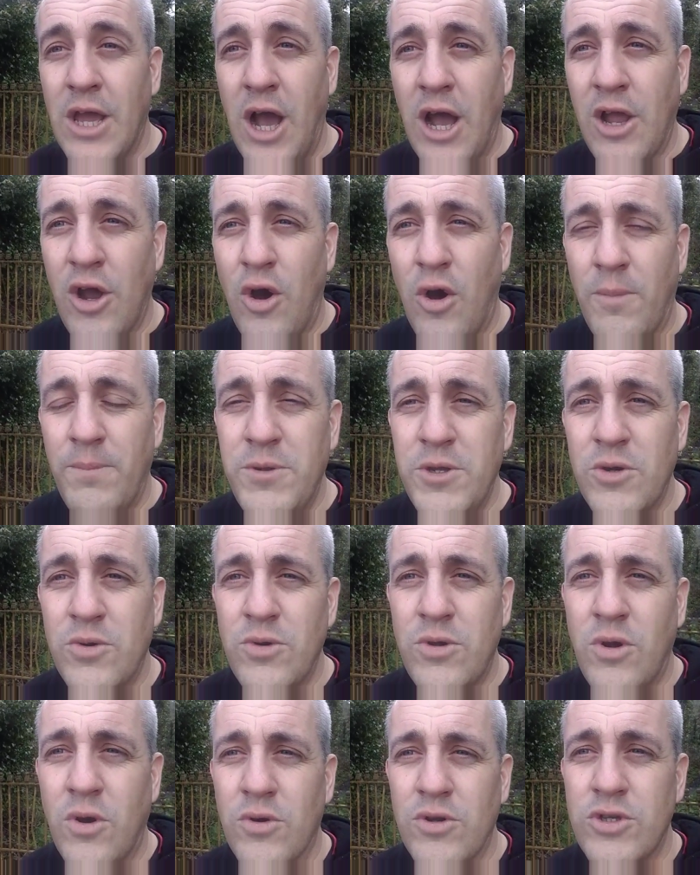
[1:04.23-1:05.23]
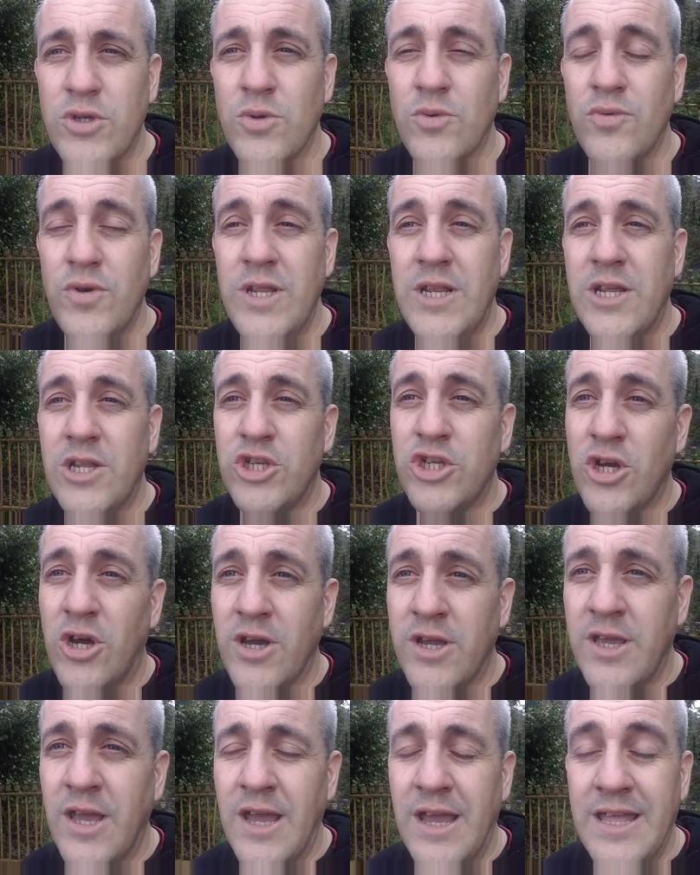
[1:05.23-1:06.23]
I hope you're going to really
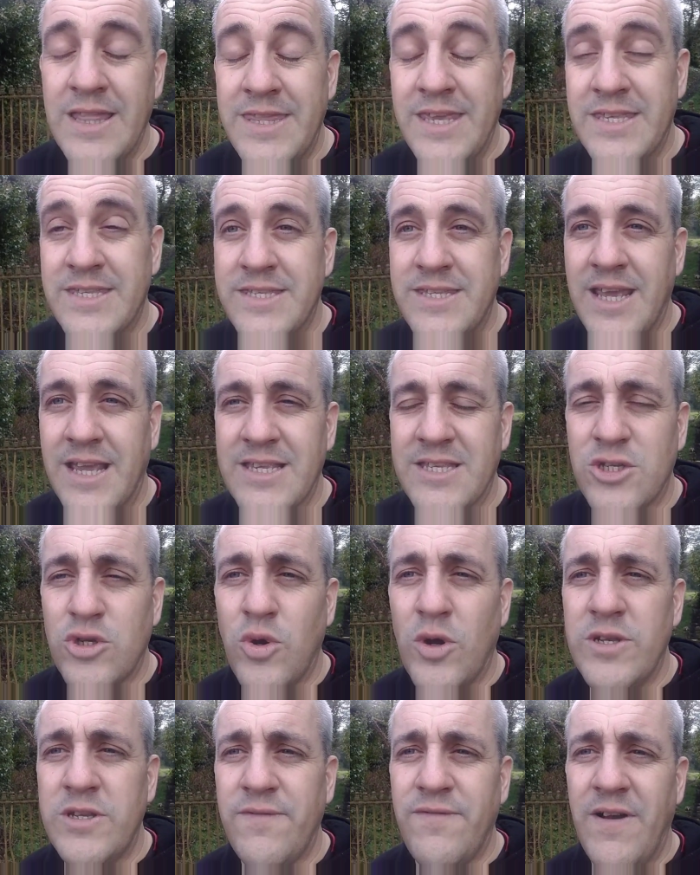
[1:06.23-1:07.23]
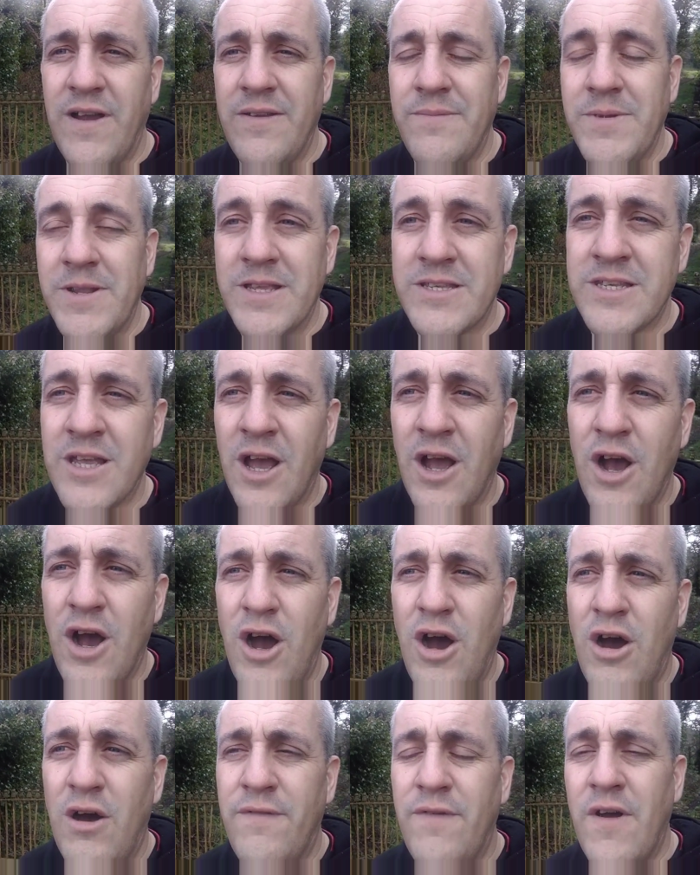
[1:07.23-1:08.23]
enjoy this next 25 minutes
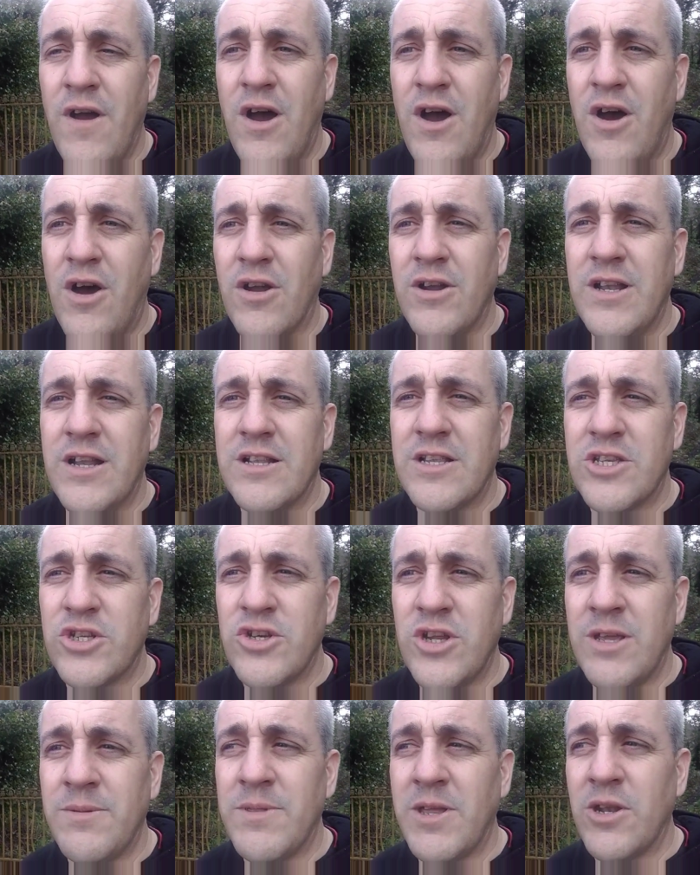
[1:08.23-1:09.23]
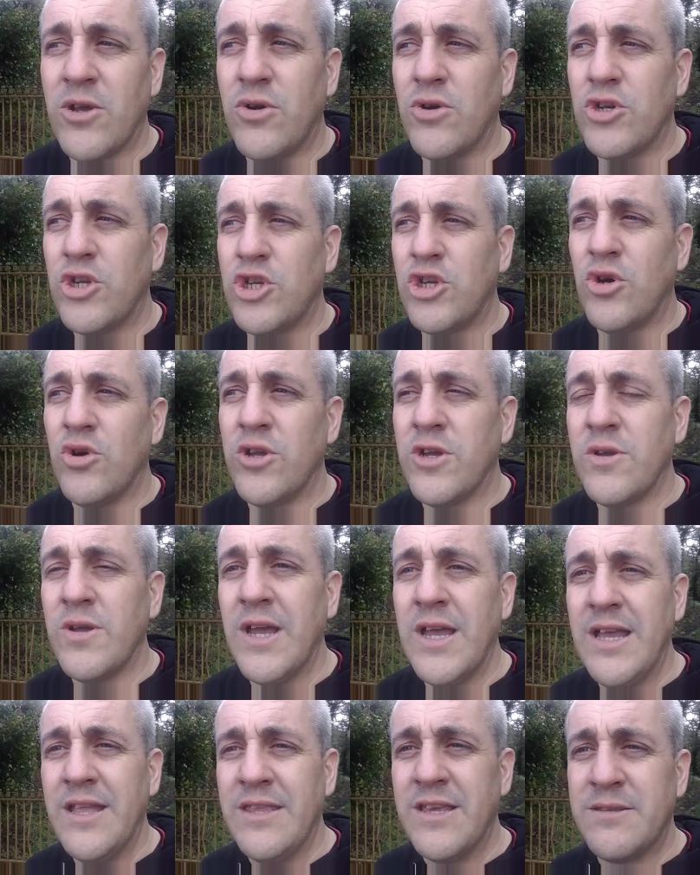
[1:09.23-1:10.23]
of our little stream that I'm going to show you.
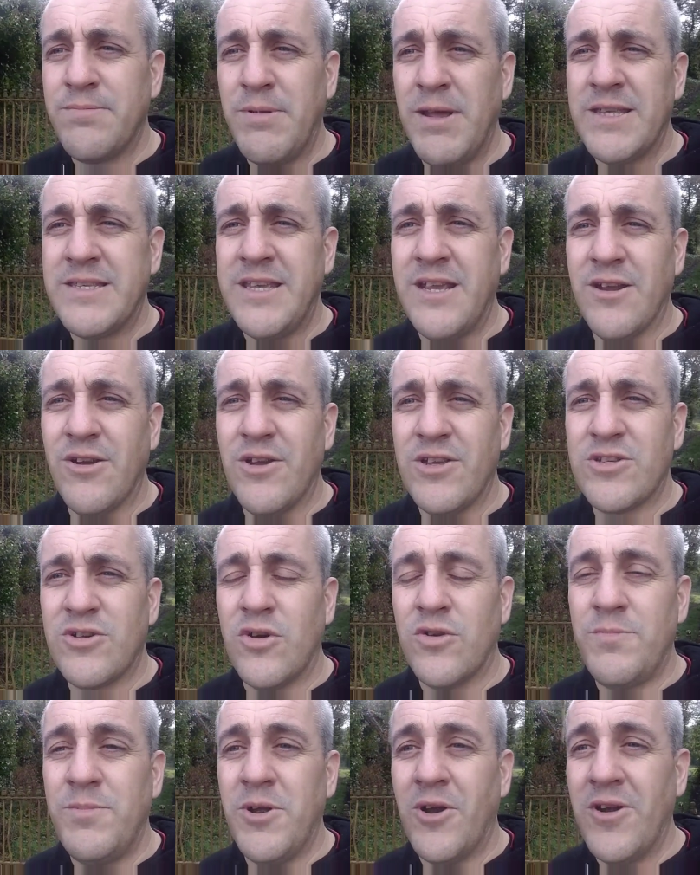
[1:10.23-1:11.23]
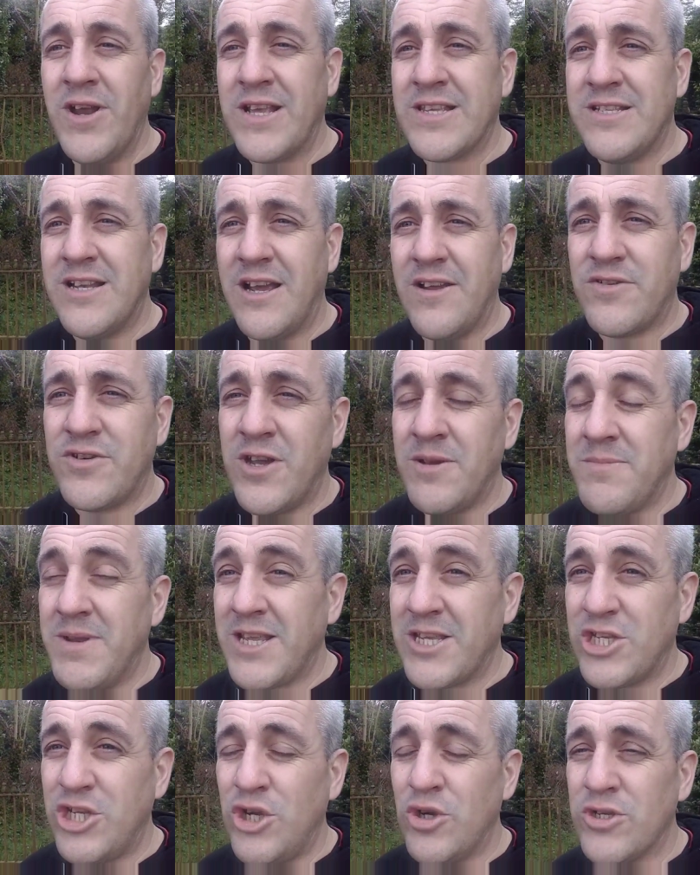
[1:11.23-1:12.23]
This place here is going to be our next live stream
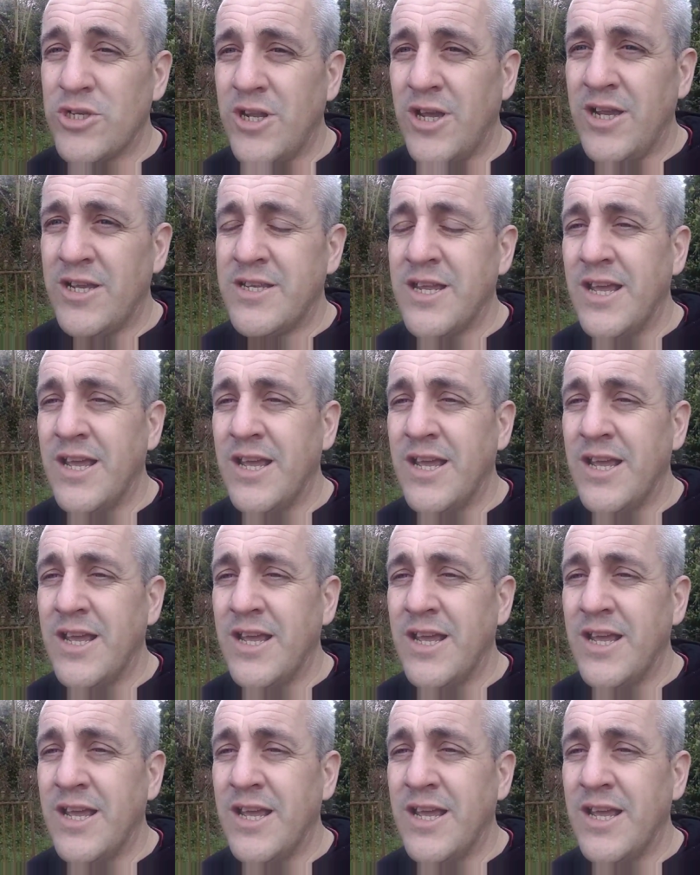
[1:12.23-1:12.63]
next Tuesday night.